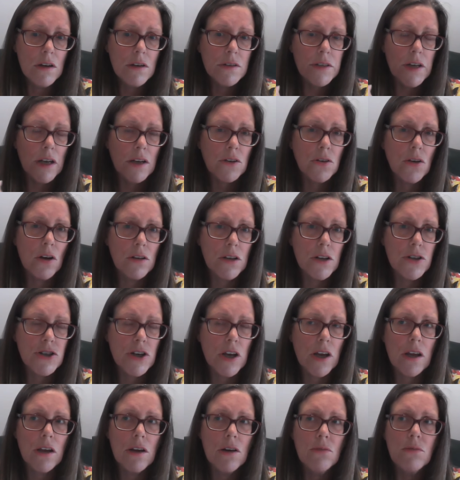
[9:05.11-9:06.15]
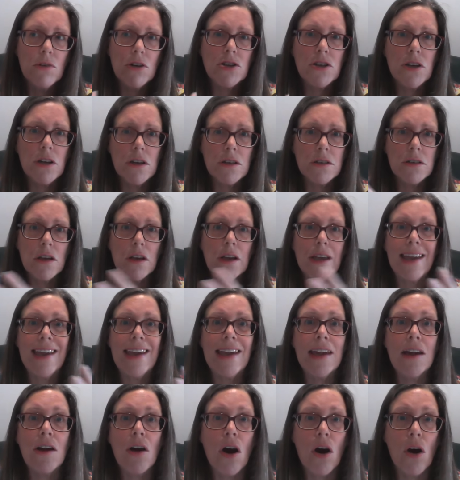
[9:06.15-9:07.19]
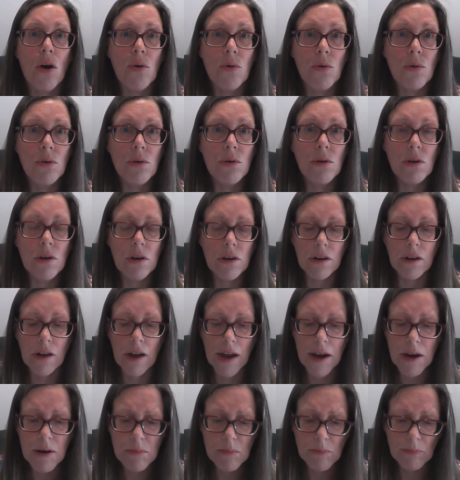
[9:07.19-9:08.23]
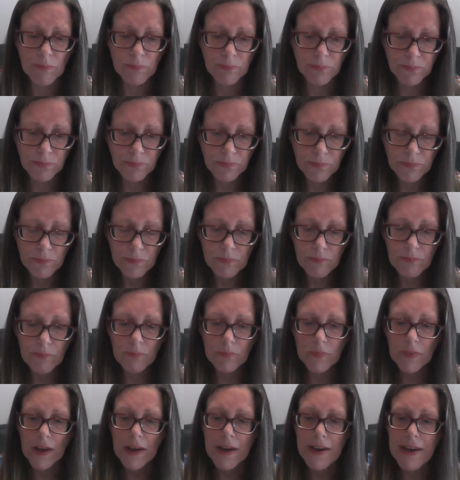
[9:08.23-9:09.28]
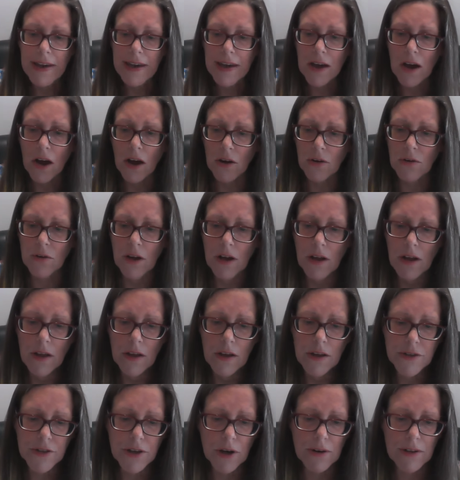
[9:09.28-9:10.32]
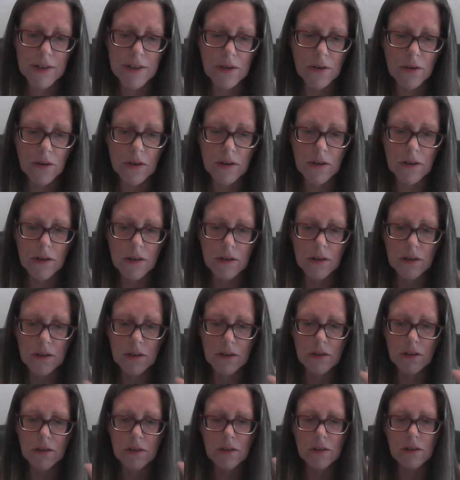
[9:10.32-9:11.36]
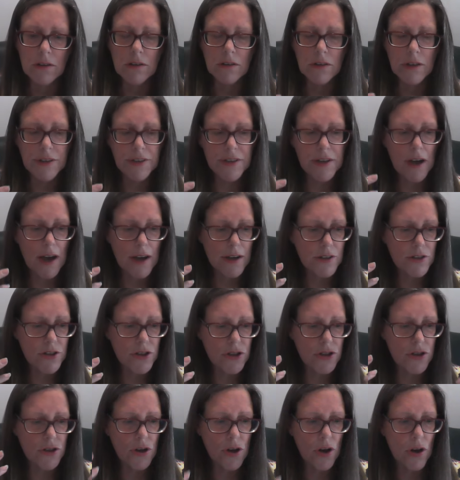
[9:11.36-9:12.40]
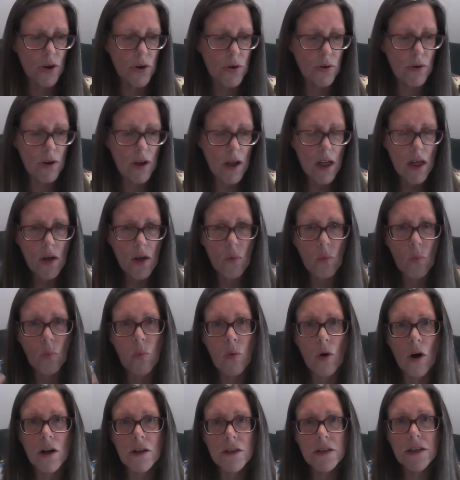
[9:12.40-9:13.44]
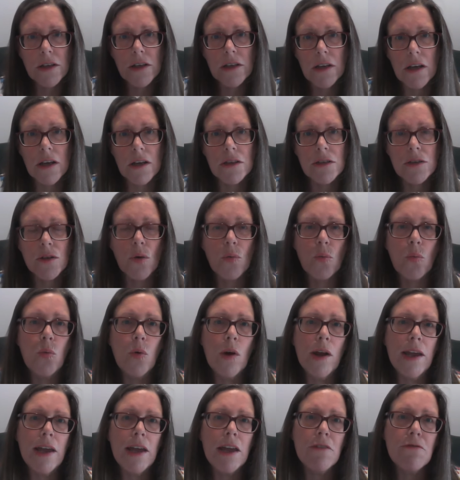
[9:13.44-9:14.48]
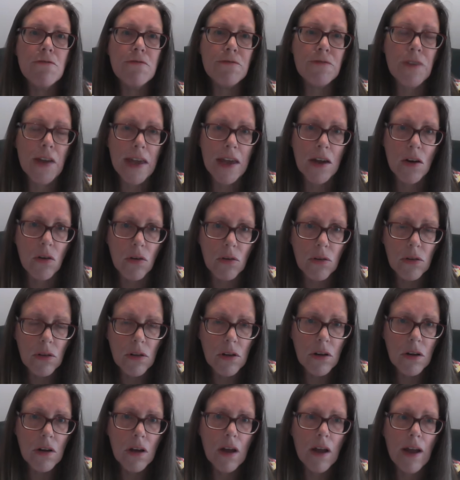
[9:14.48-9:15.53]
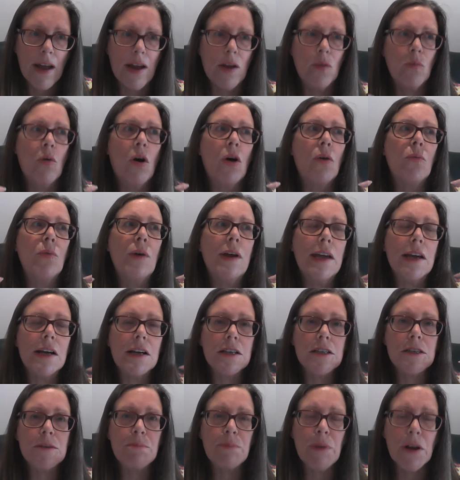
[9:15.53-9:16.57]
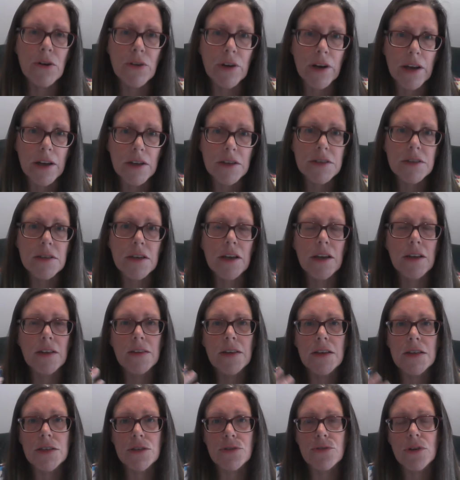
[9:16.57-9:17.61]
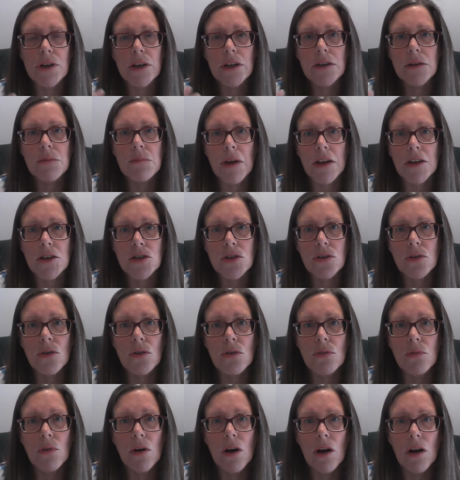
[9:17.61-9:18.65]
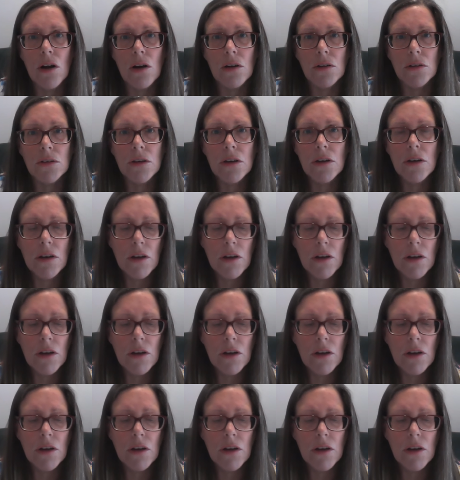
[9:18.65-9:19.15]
Technology, which is ego. Okay? Ego. So it's all attached to what it is that we feel and what we experience in this three dimensional world.